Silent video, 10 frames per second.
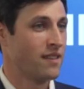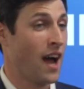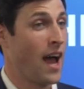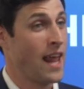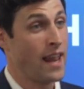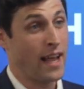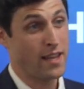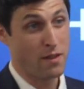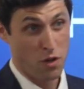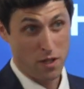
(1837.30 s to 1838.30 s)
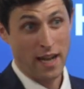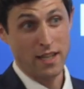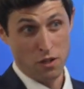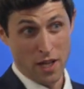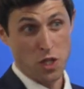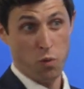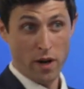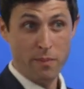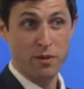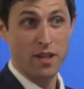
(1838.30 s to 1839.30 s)
Yeah, and like I said, there's that
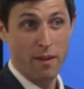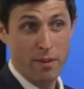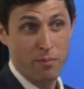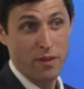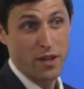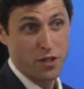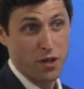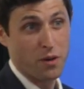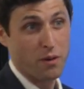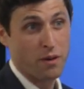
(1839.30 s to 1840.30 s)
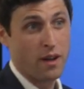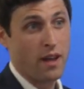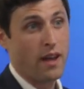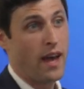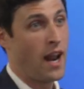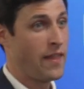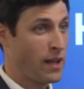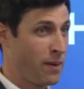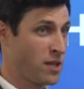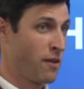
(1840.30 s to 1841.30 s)
20% of people that do, and I
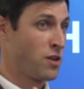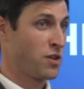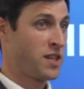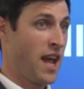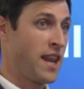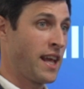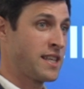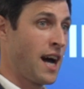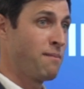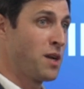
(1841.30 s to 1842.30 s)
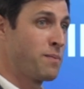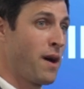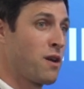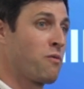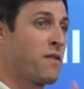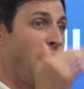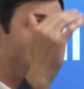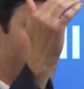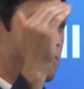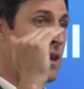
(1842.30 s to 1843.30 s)
think because of our understanding has gotten much better, we've
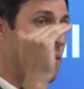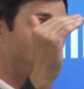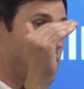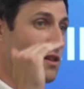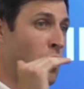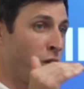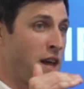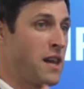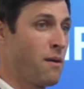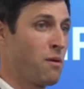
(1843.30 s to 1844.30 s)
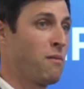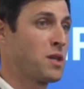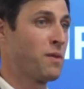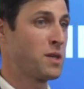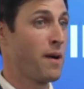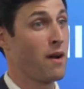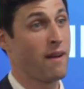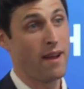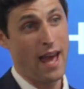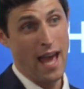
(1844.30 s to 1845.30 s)
actually been able to lower that number much, much
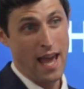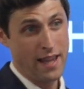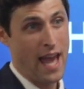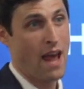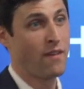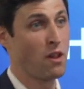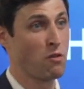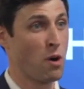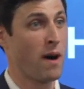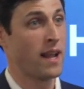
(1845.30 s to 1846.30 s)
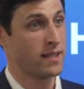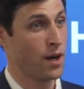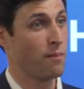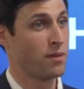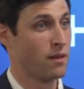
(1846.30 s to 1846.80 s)
better, and the advent of the robot has helped.